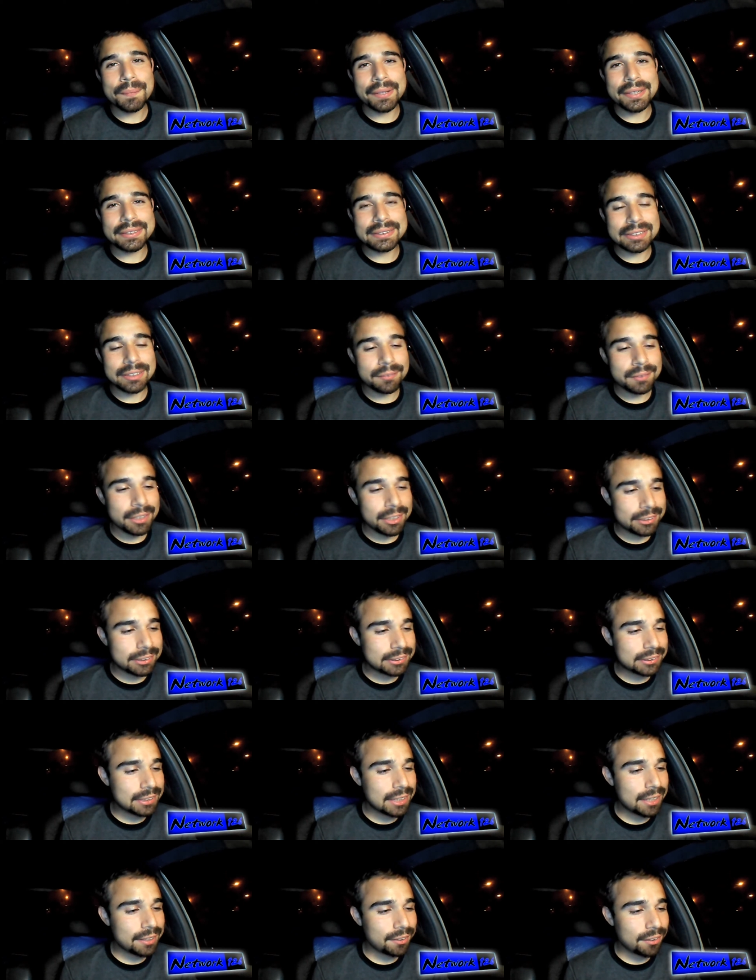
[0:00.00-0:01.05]
But it's sometimes
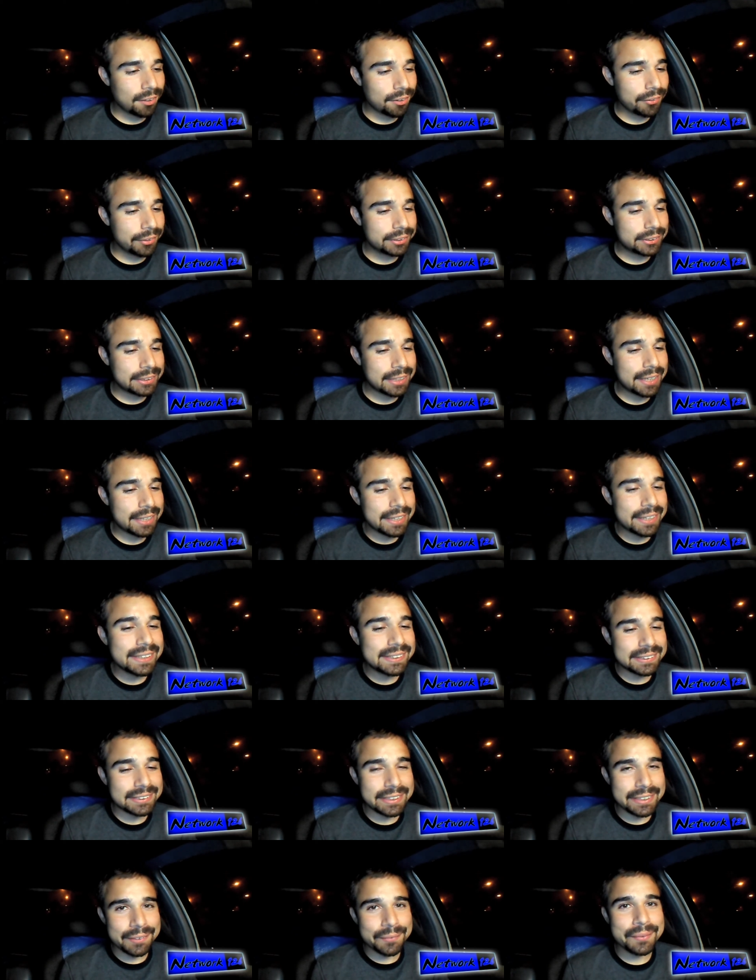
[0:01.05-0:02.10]
it's not always that
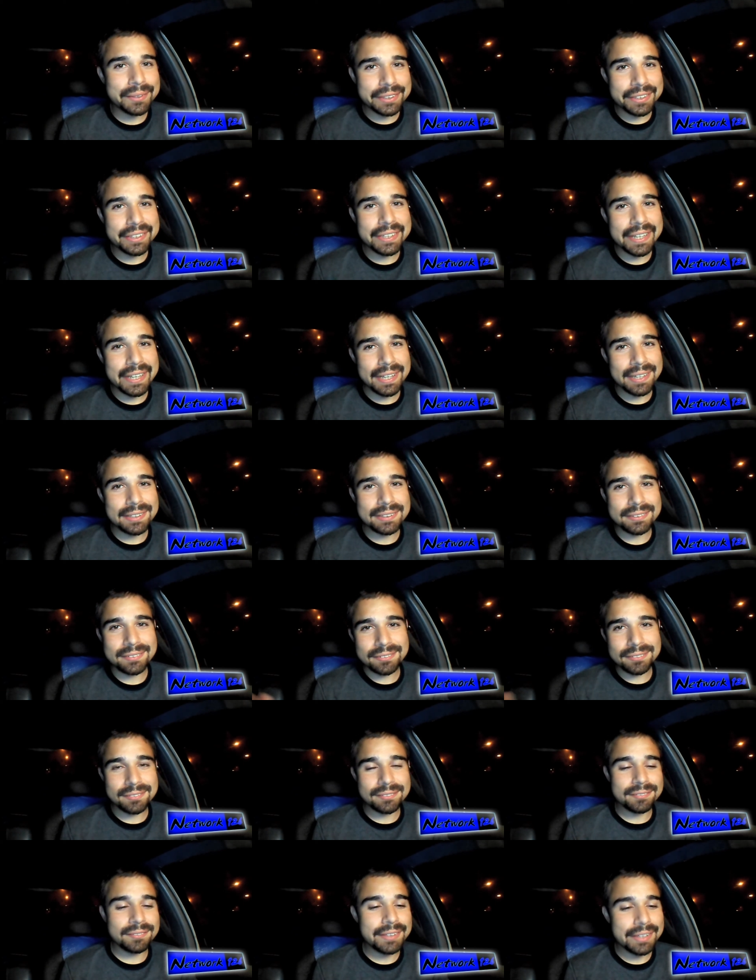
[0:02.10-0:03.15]
easy when you can't
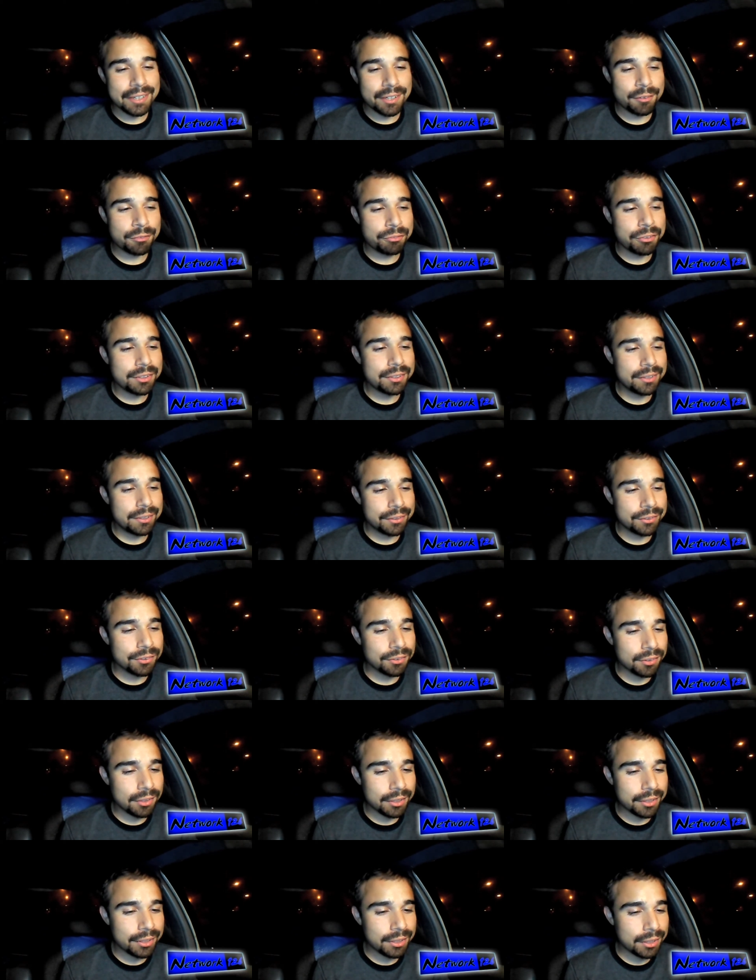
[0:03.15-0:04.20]
get your foot in the
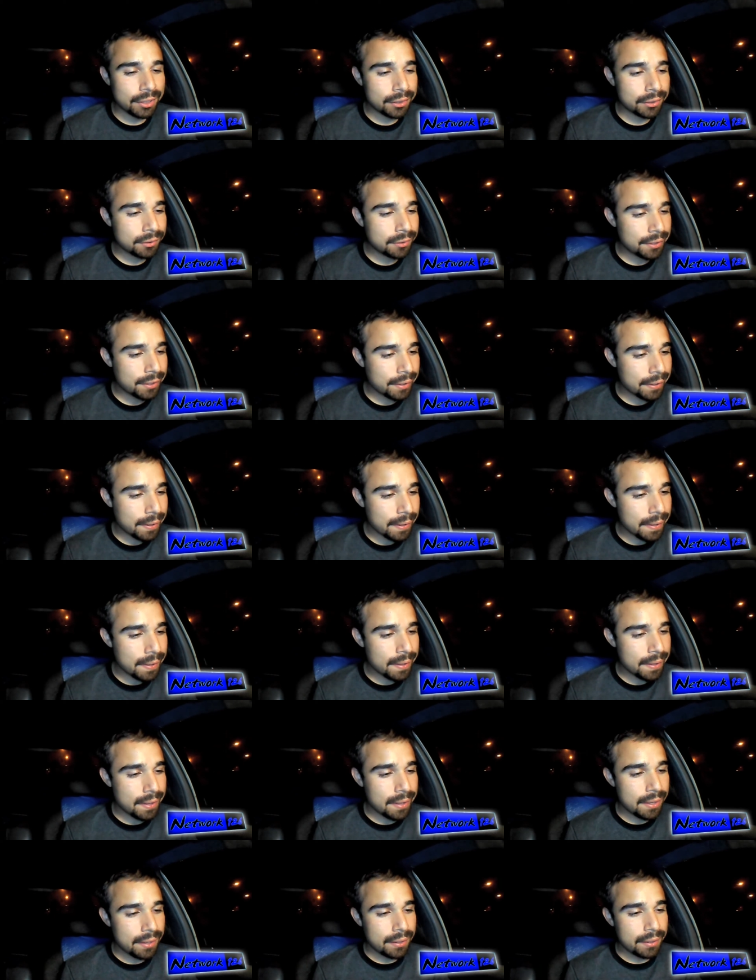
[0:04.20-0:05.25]
door, you know.
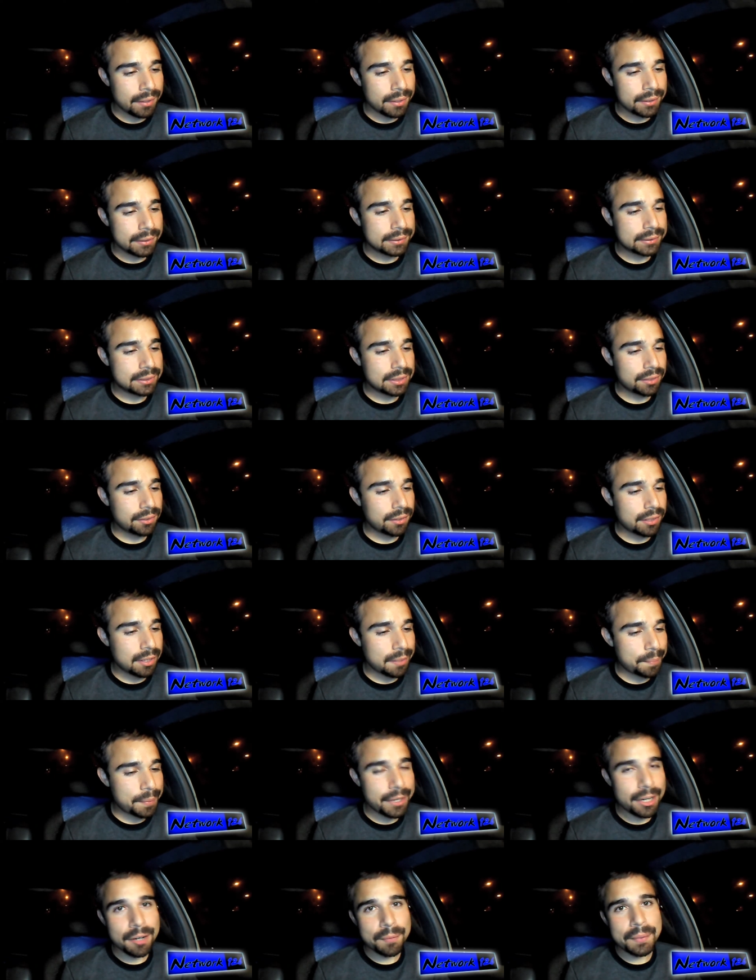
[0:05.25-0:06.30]
So
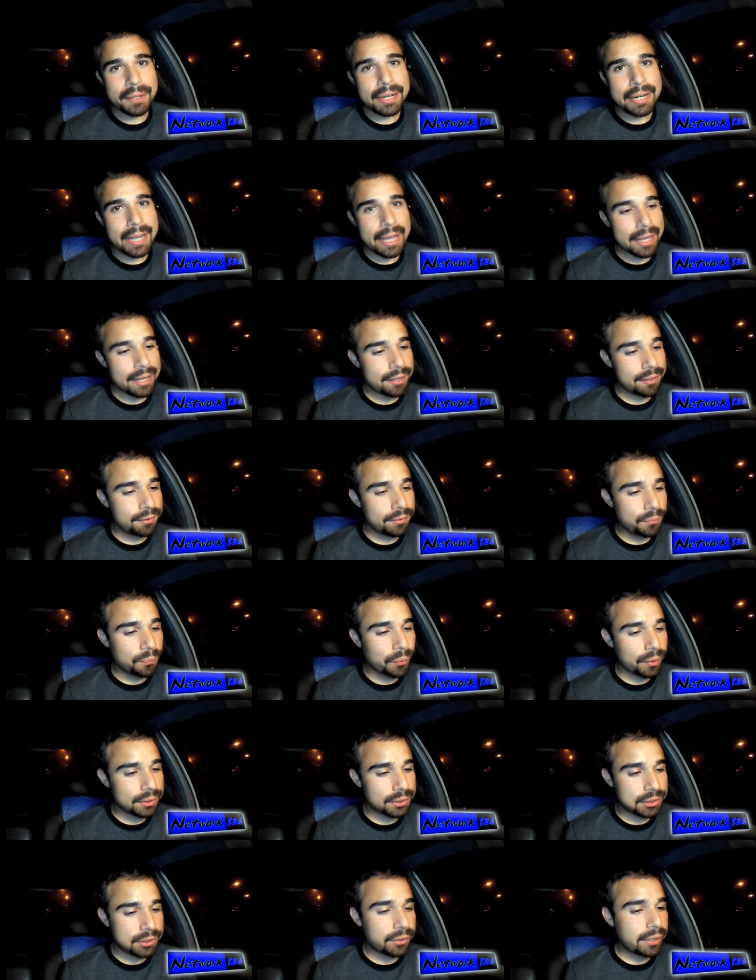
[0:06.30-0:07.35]
uh, Pyramid Head
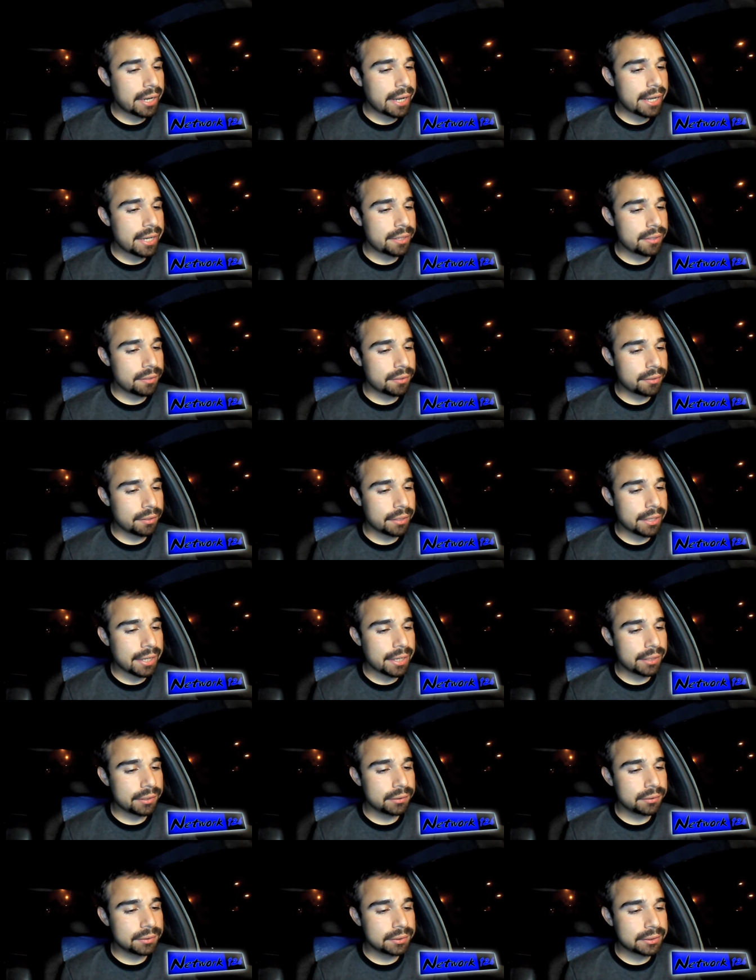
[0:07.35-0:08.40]
one three eight
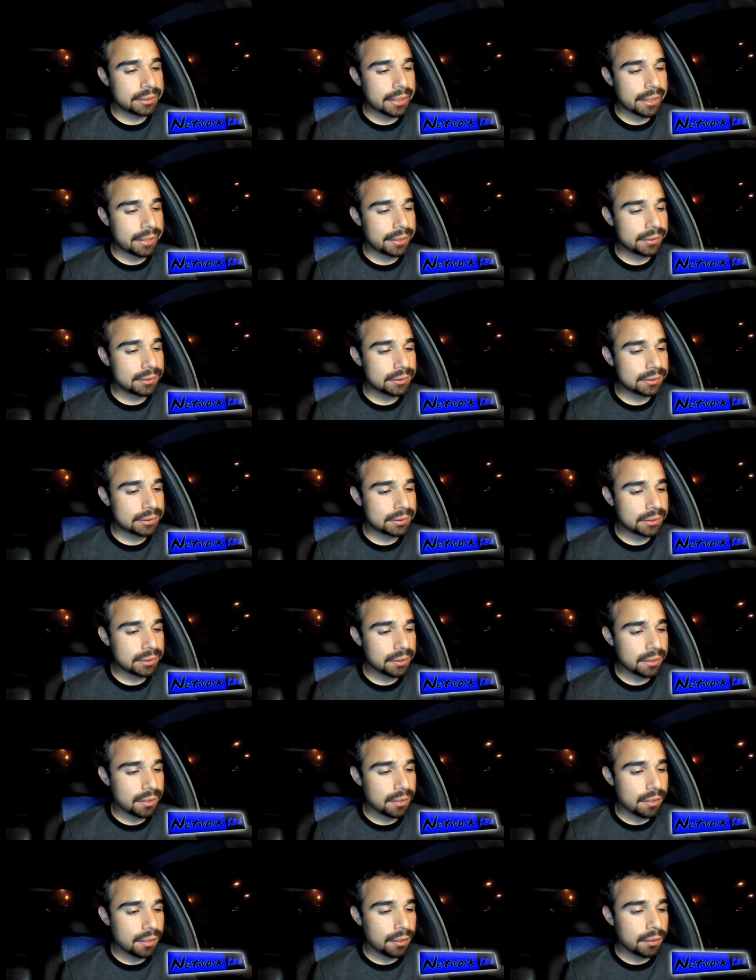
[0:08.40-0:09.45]
again says,
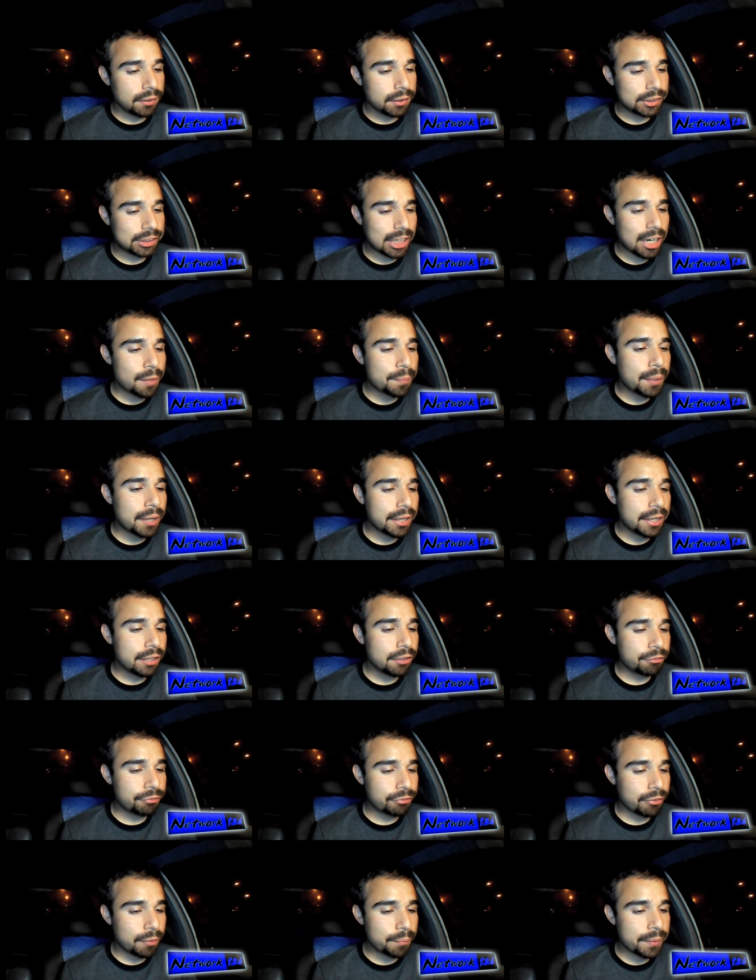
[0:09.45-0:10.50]
job
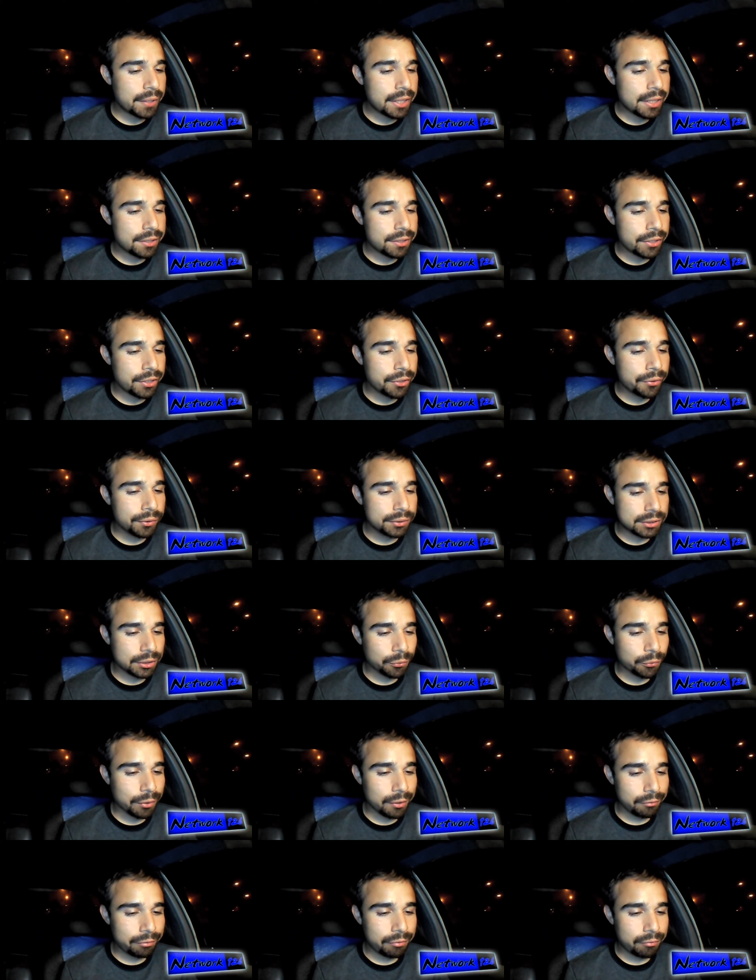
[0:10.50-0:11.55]
hunting for me and you is
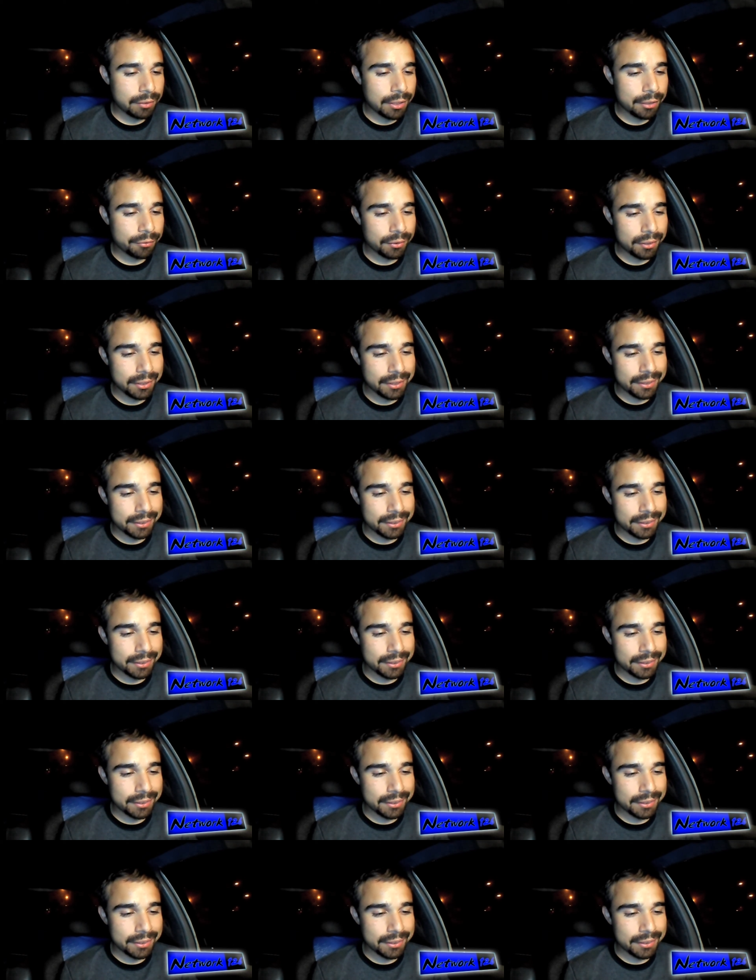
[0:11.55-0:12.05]
equivalent